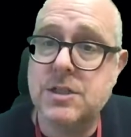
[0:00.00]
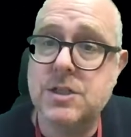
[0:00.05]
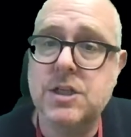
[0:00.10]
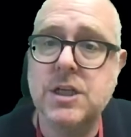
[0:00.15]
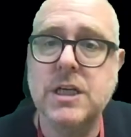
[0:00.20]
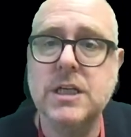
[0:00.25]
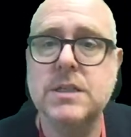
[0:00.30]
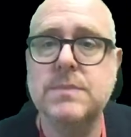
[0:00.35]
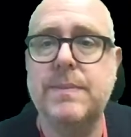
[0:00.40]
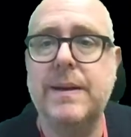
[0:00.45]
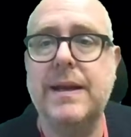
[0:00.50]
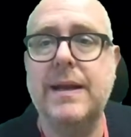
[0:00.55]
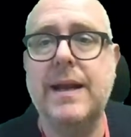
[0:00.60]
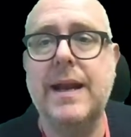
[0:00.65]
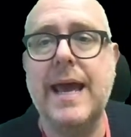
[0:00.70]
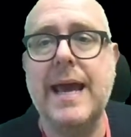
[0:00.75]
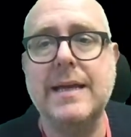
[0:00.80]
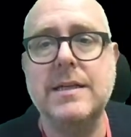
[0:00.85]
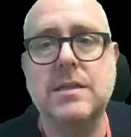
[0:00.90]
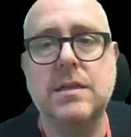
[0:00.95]
she has been
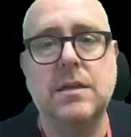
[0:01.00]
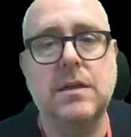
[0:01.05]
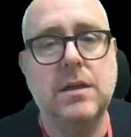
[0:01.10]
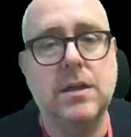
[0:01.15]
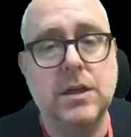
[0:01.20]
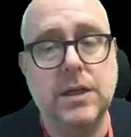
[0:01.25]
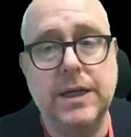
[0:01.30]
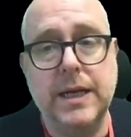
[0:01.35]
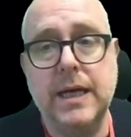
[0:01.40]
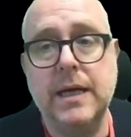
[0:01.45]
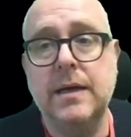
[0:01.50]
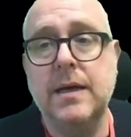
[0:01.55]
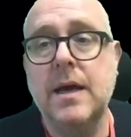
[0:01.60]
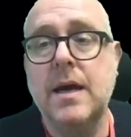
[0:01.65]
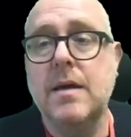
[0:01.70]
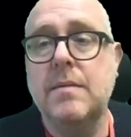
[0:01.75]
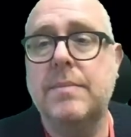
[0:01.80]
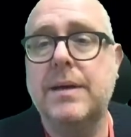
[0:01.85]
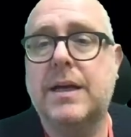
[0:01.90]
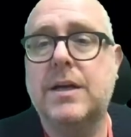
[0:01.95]
an excellent learner
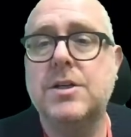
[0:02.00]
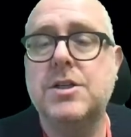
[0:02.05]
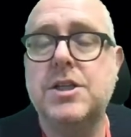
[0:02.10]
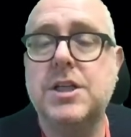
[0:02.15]
because